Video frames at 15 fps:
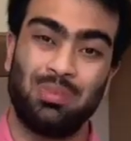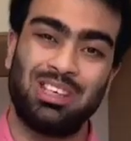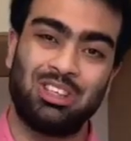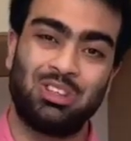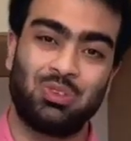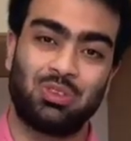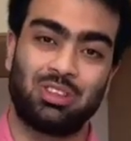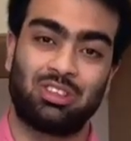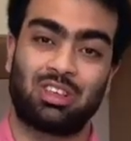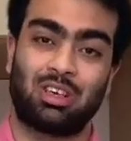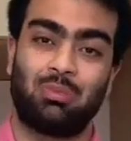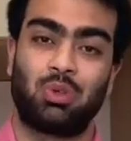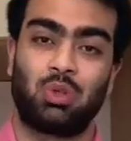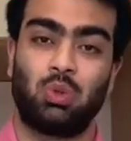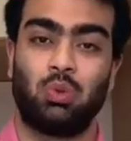many students
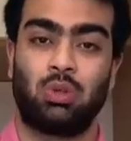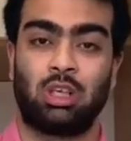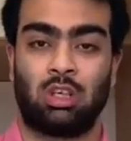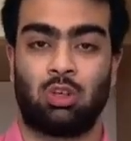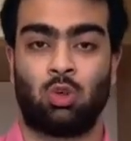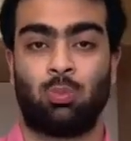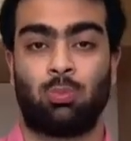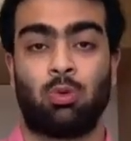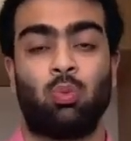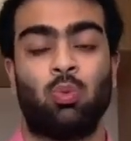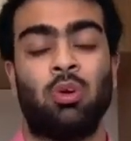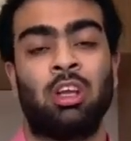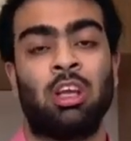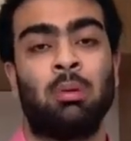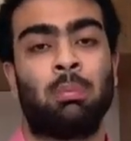come to UK in hope of
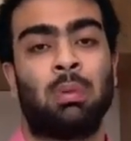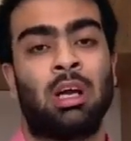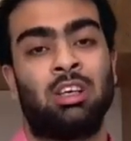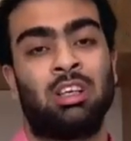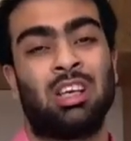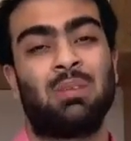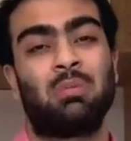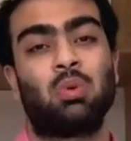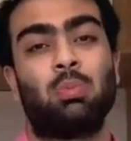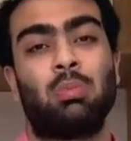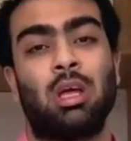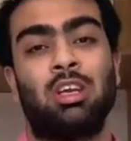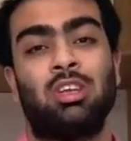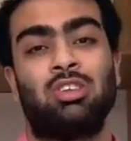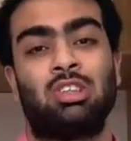working part-time to
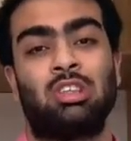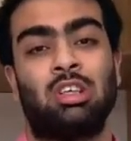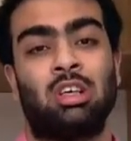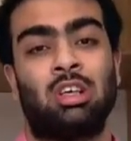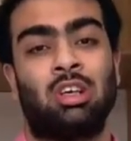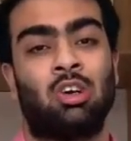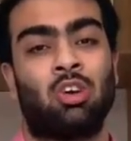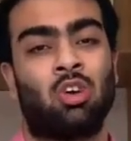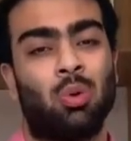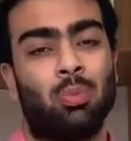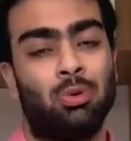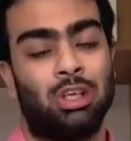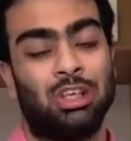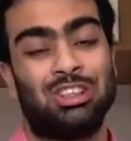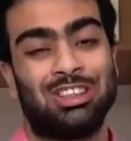manage their
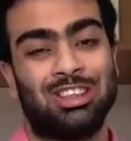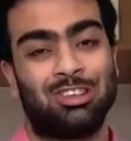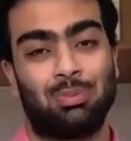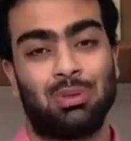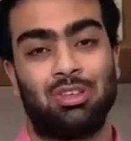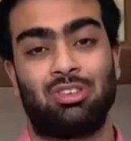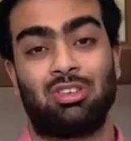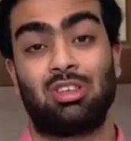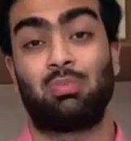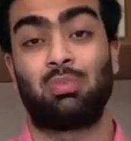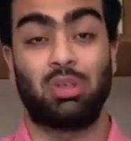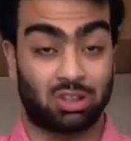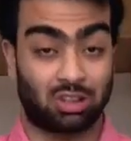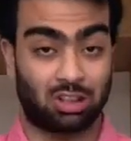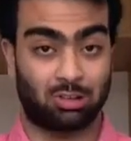accommodation expenses and
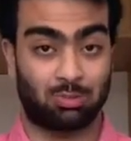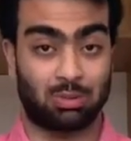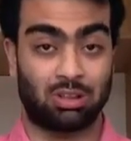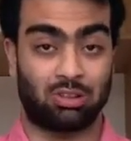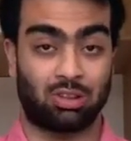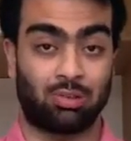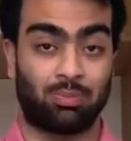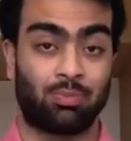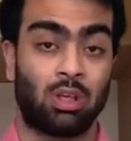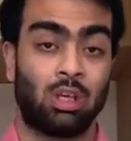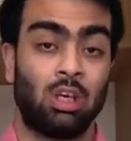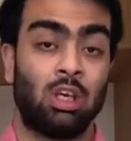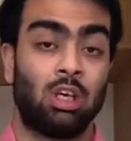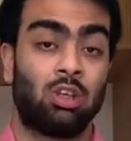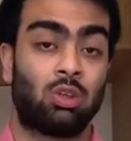personal expenses.
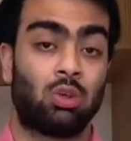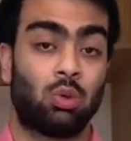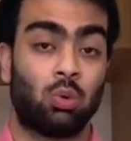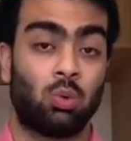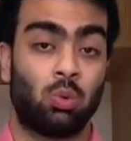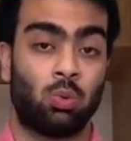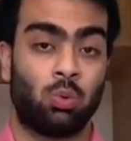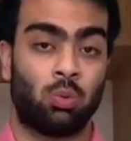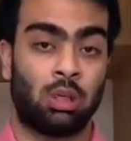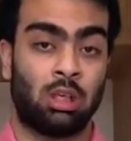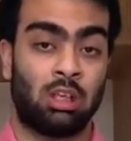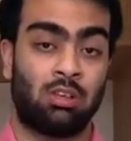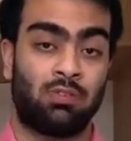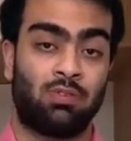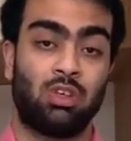So
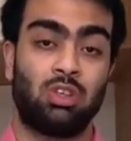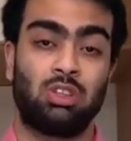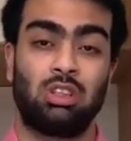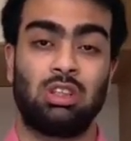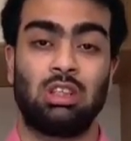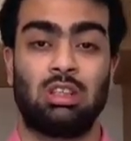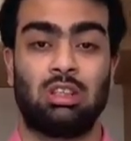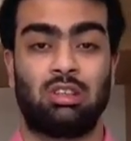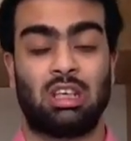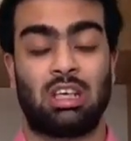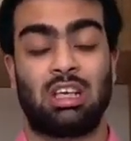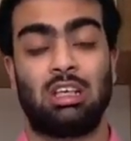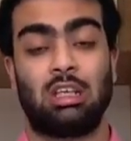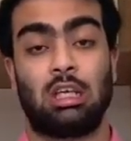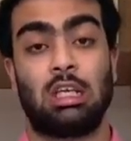in first year and
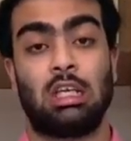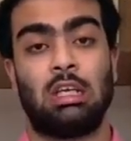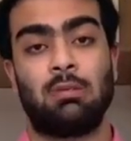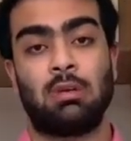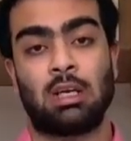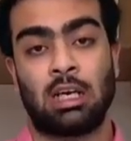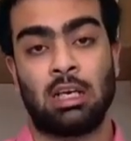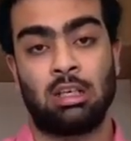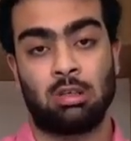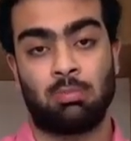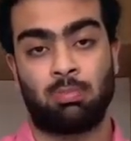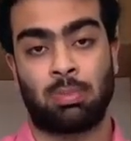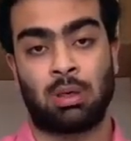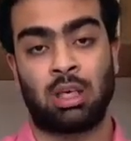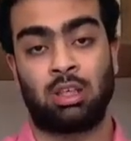second year, even I
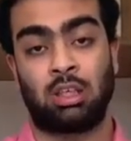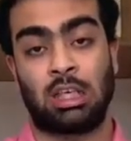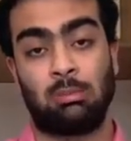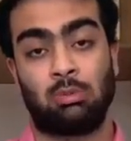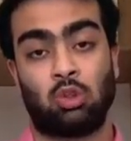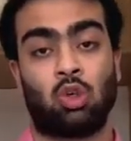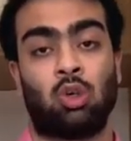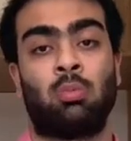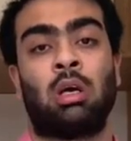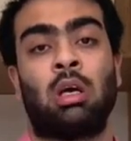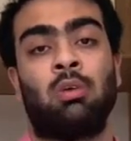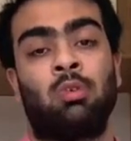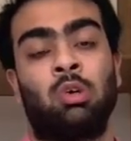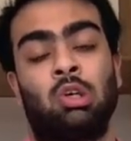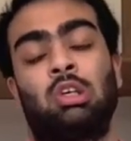did part-time job. I
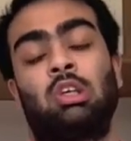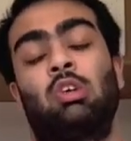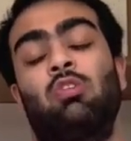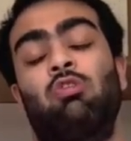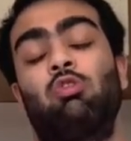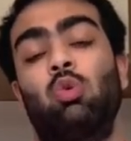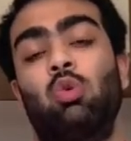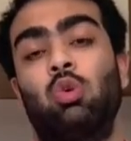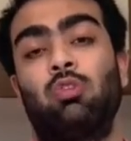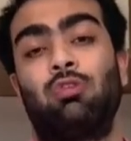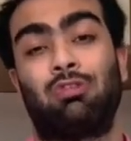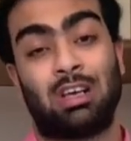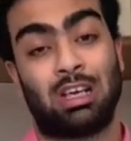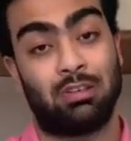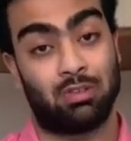worked around 4 to
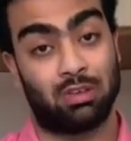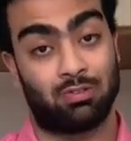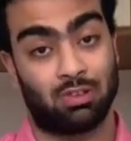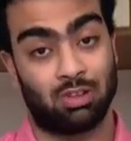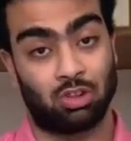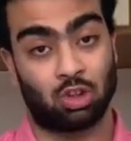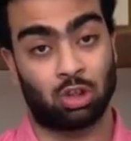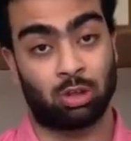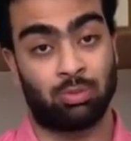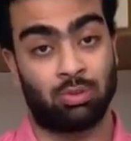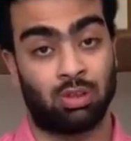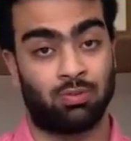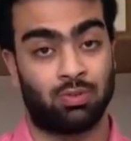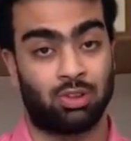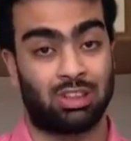5 different jobs
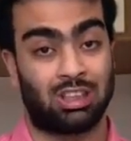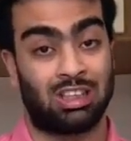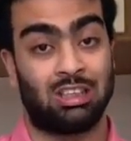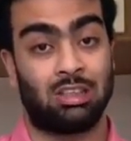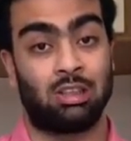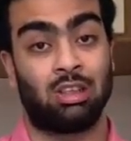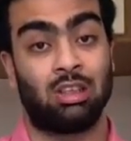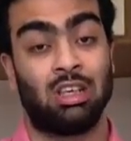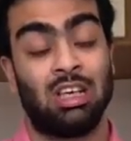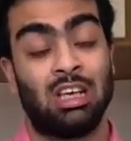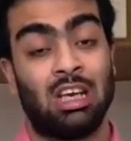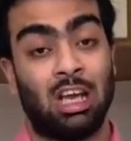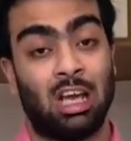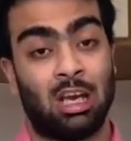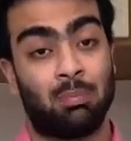in first, second year.
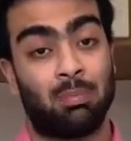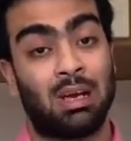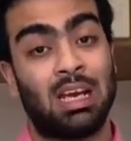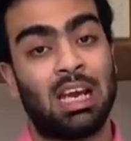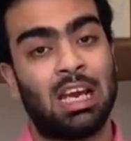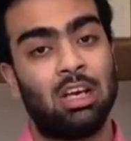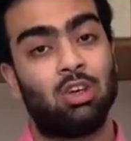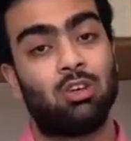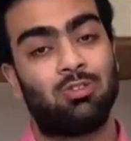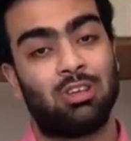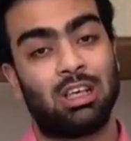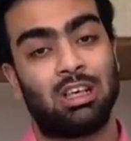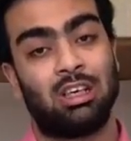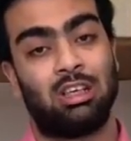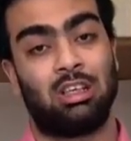And by end of
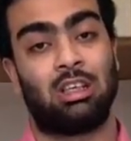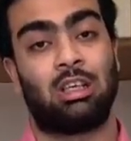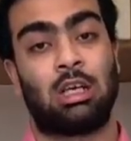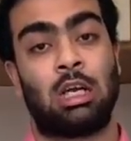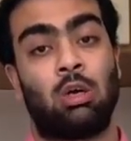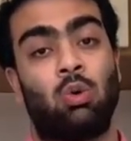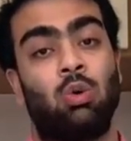second year, I